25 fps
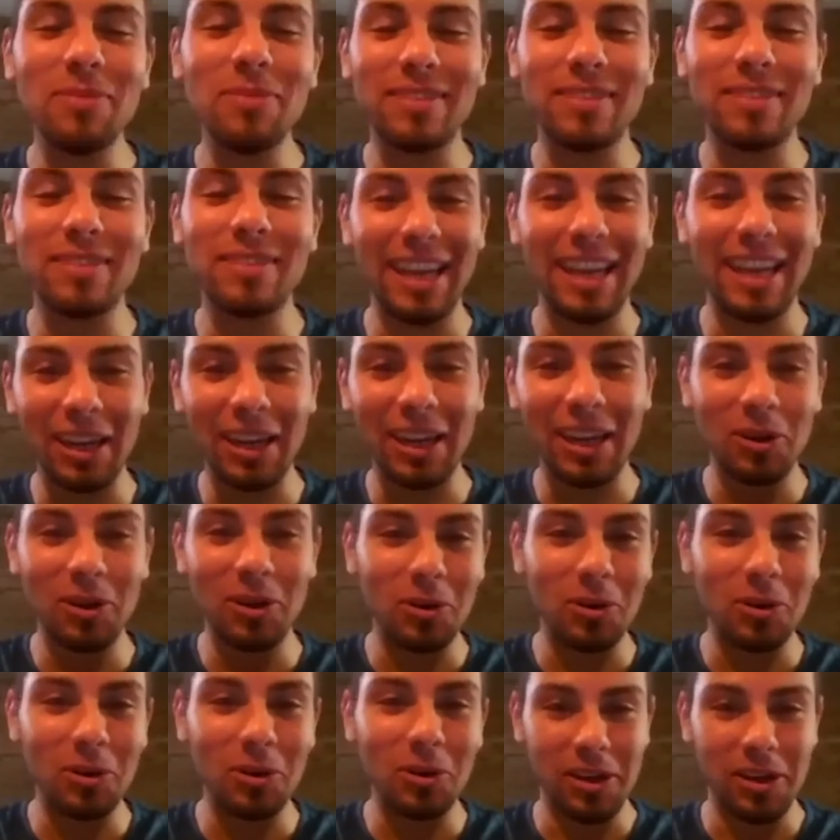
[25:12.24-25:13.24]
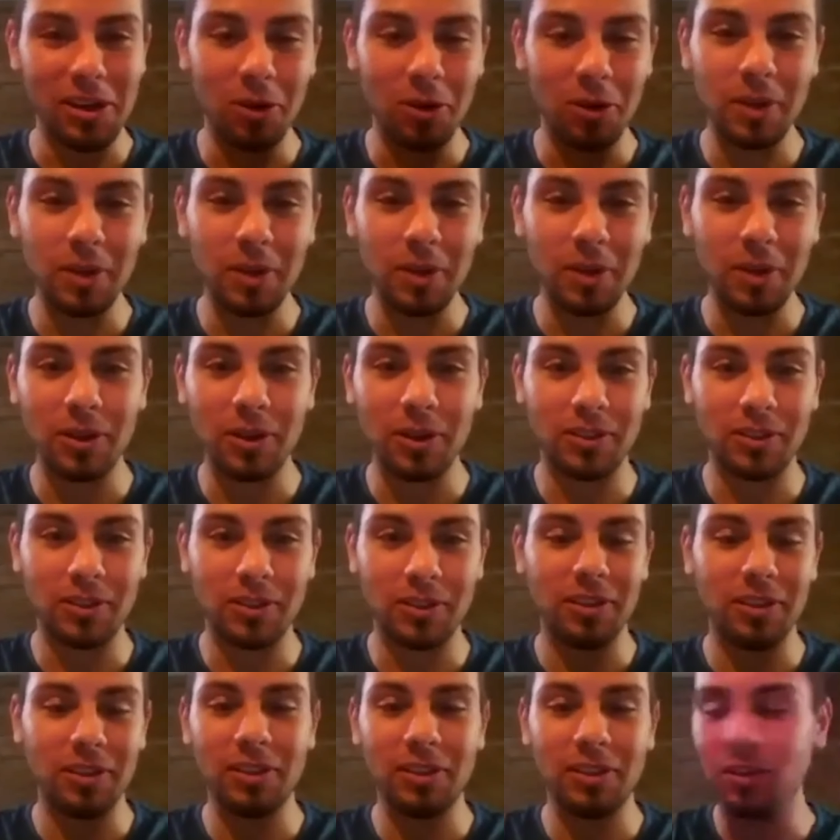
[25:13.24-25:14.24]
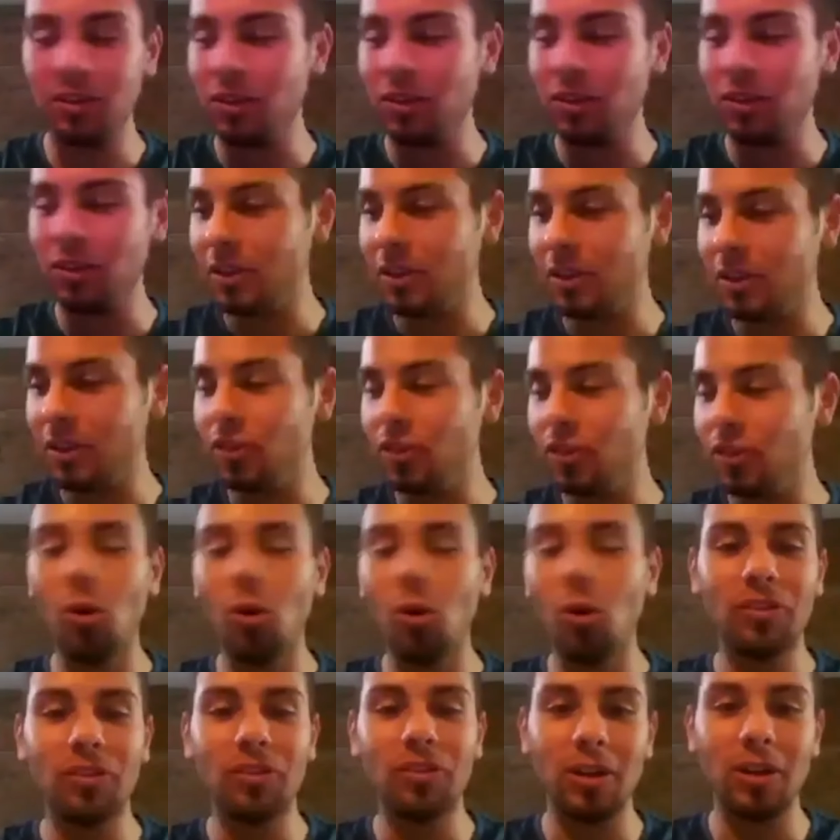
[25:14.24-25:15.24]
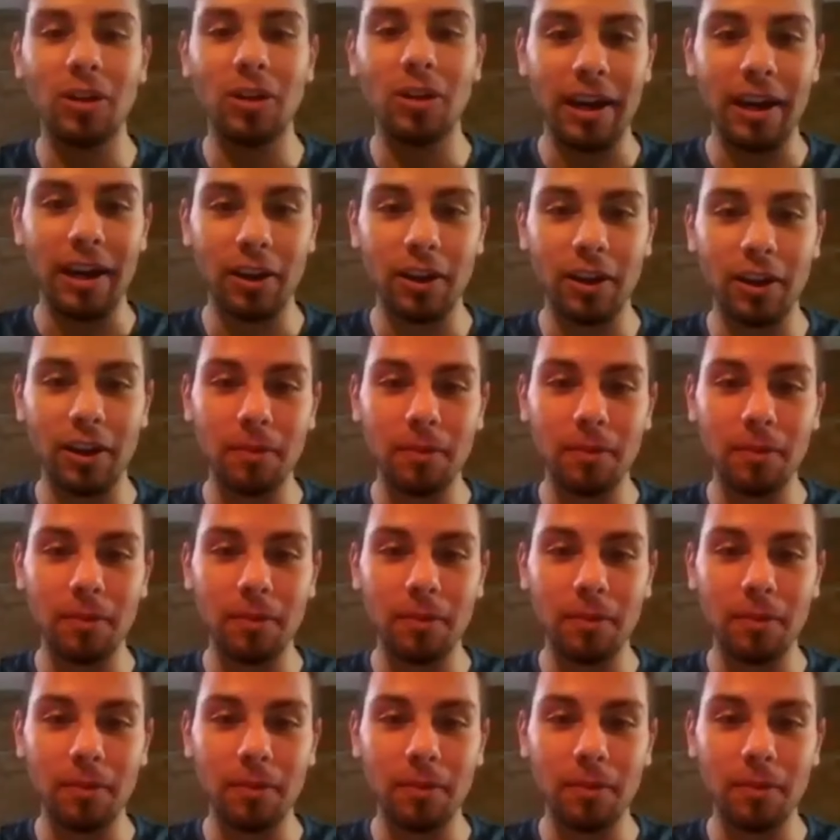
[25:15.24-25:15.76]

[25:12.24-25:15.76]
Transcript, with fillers: telling you, you know, because you want to learn, you know.